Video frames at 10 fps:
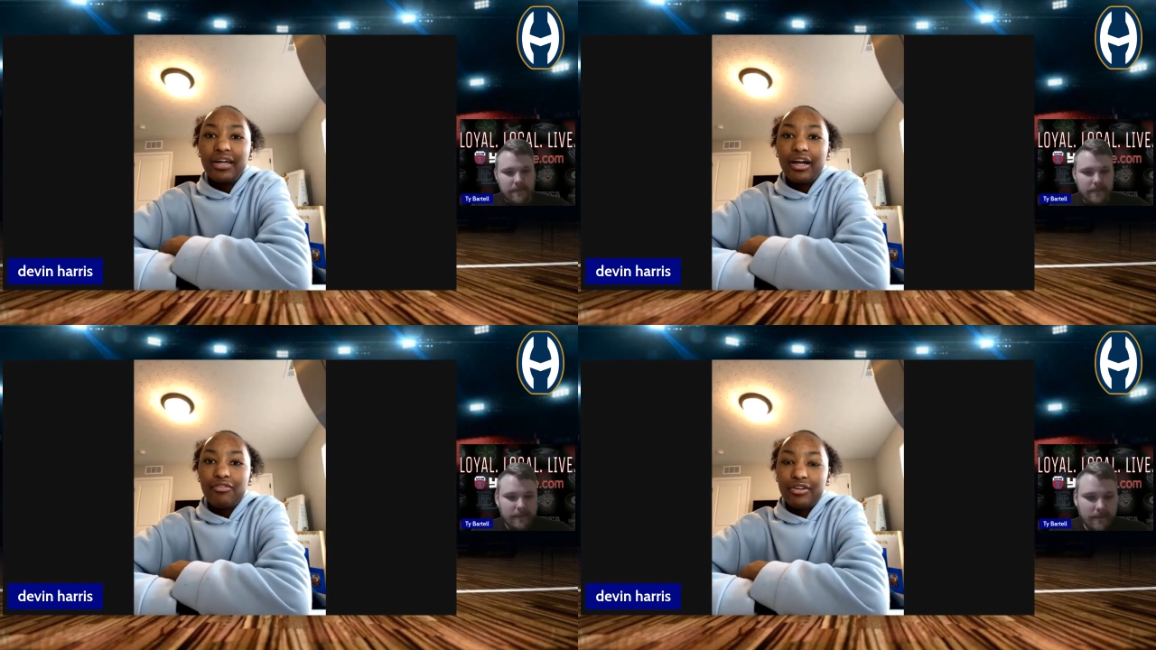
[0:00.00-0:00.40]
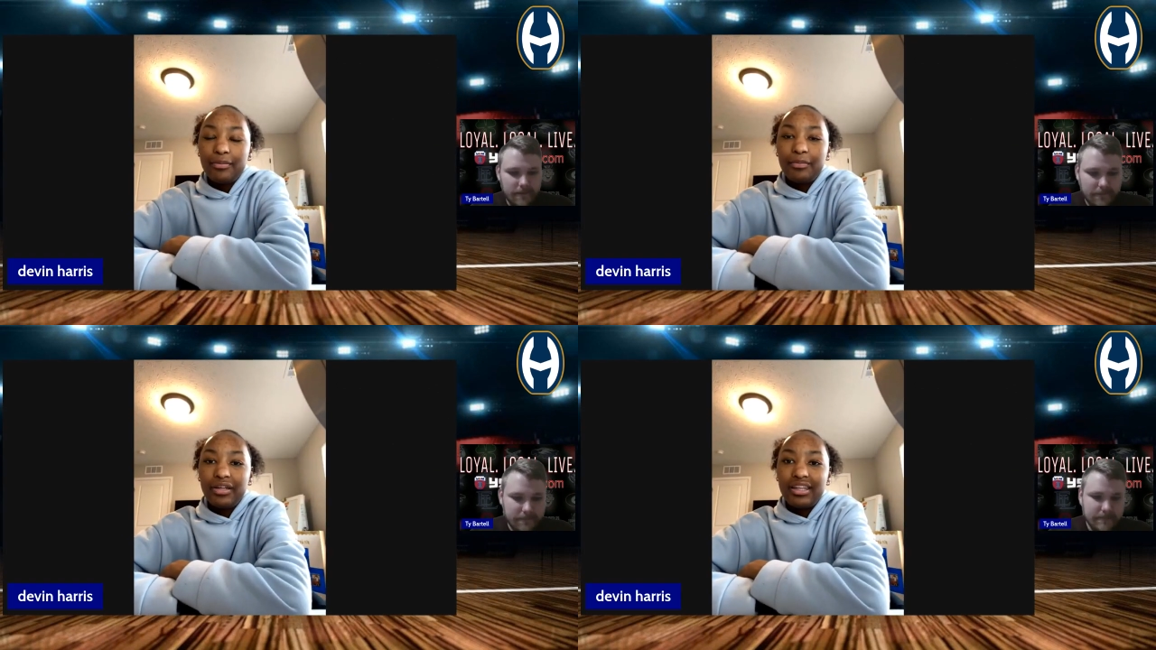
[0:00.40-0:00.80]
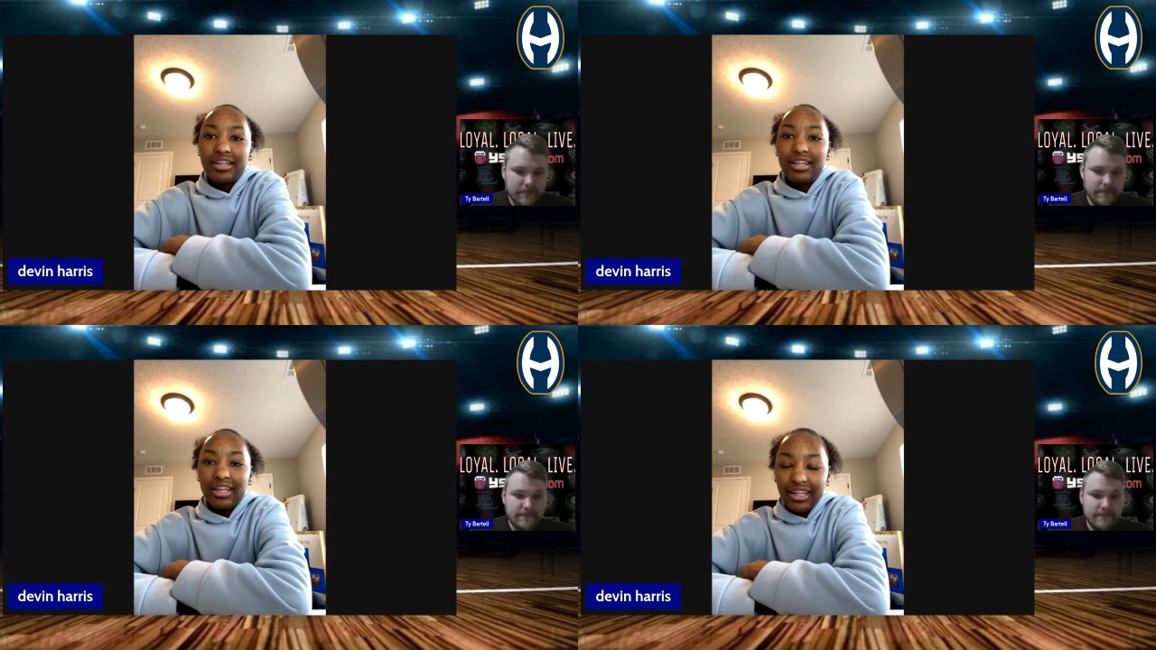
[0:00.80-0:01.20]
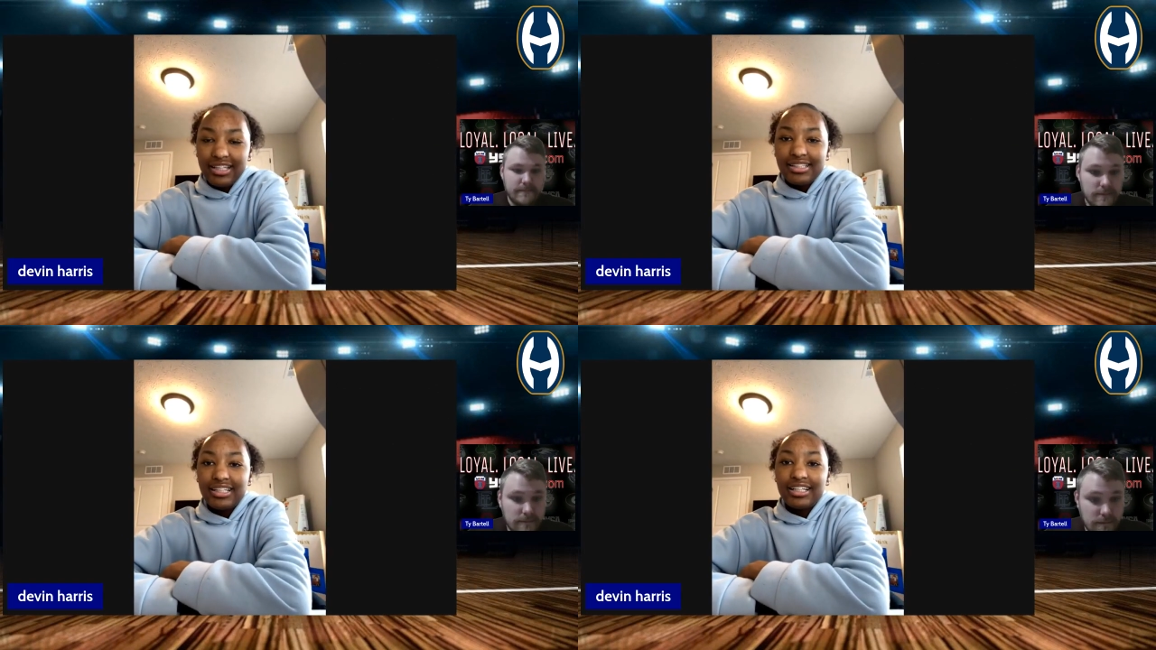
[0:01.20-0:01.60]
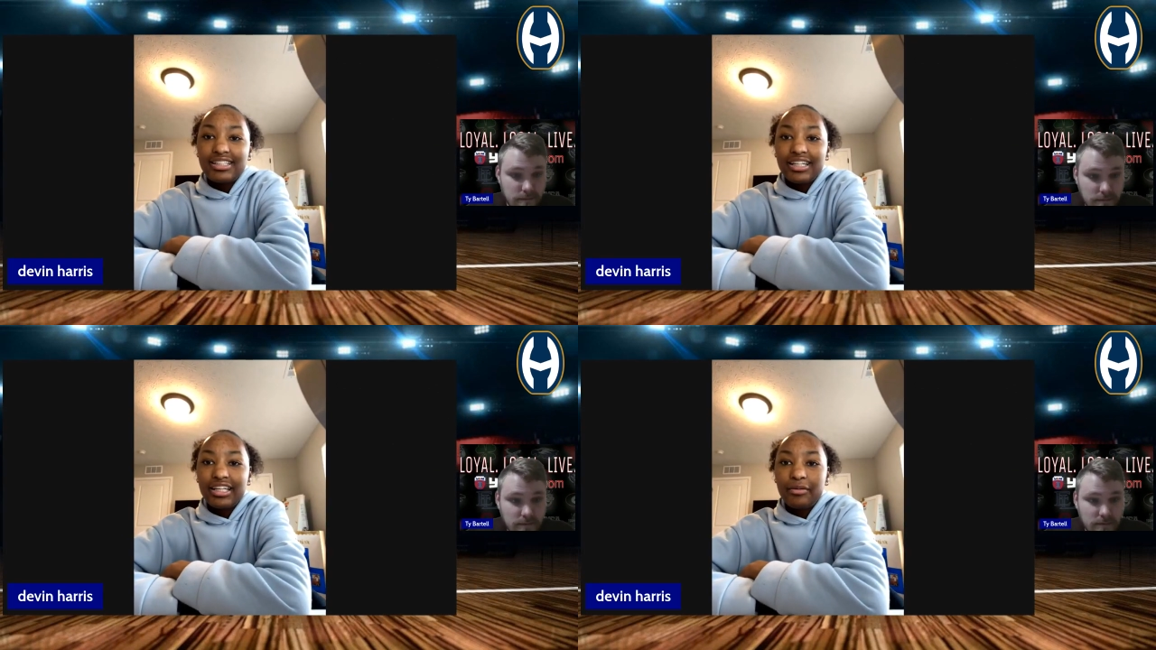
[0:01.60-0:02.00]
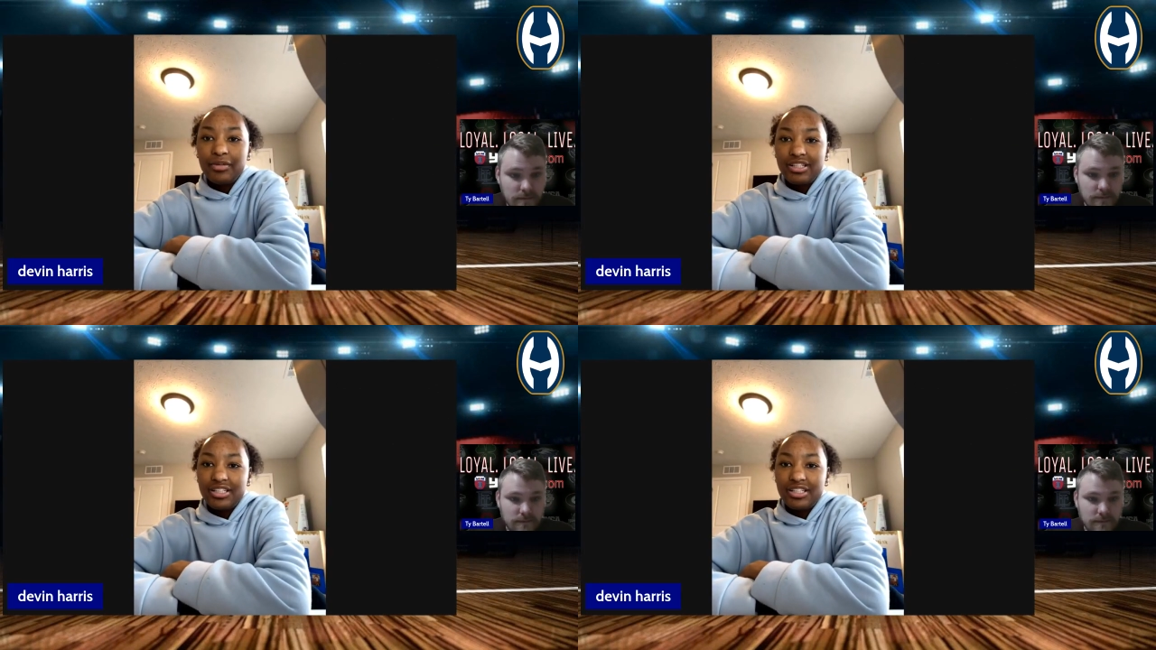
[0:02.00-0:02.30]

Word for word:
Speaker 1: being able to be listening to them and